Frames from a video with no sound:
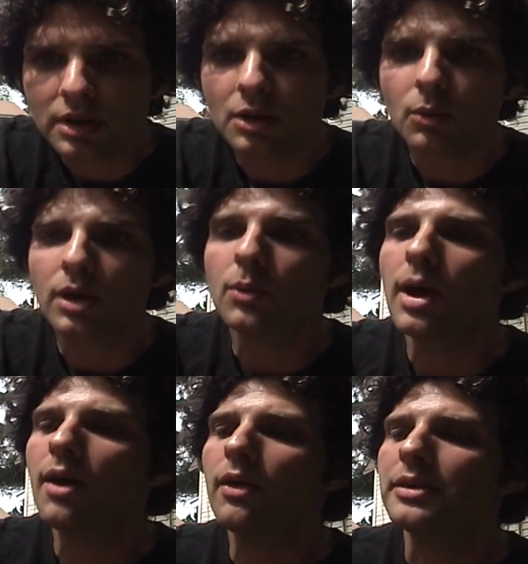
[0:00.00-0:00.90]
It'll work
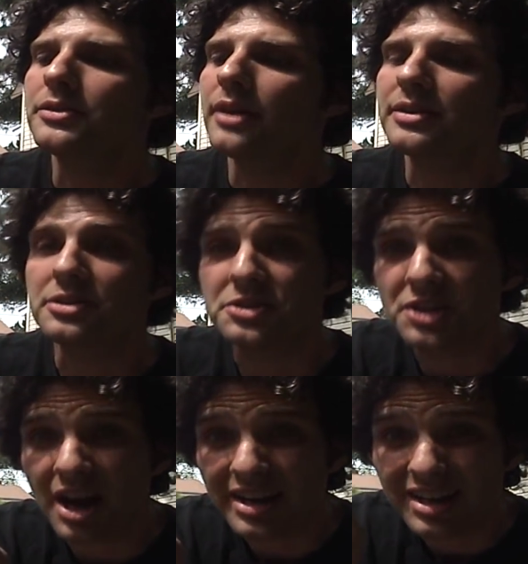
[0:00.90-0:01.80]
well. It's nice and
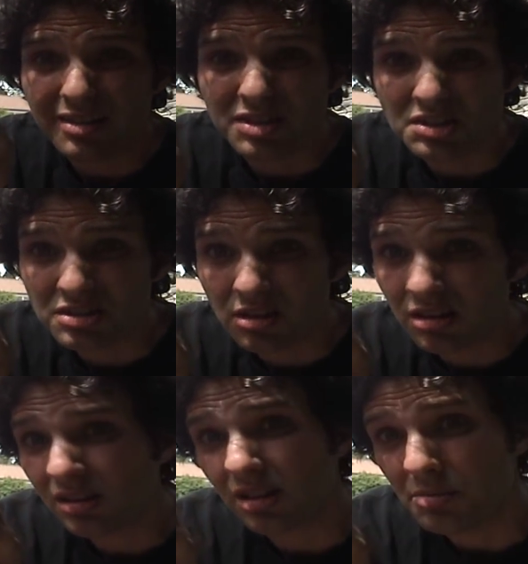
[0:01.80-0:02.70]
shiny. If it's
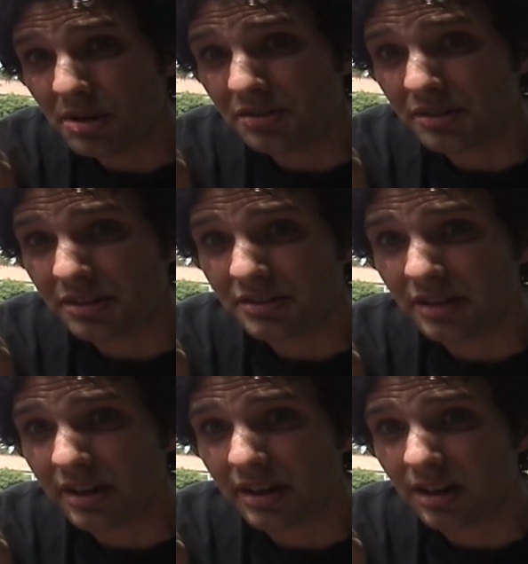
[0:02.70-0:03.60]
dull, it means it's
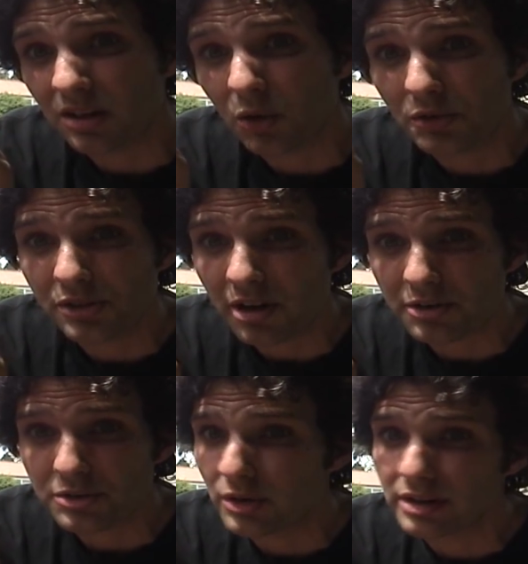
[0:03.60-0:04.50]
a cold
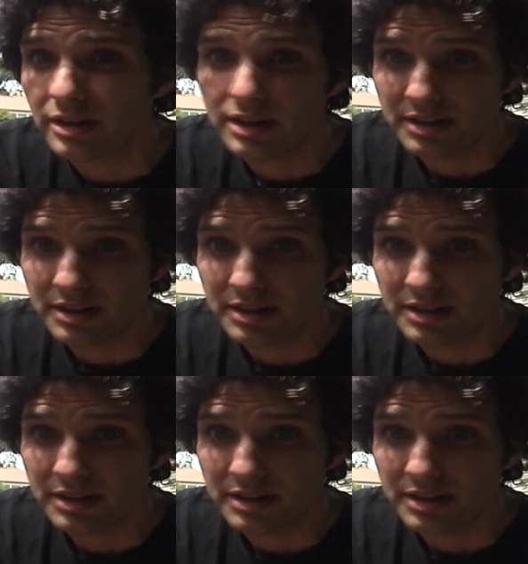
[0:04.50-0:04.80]
solder joint.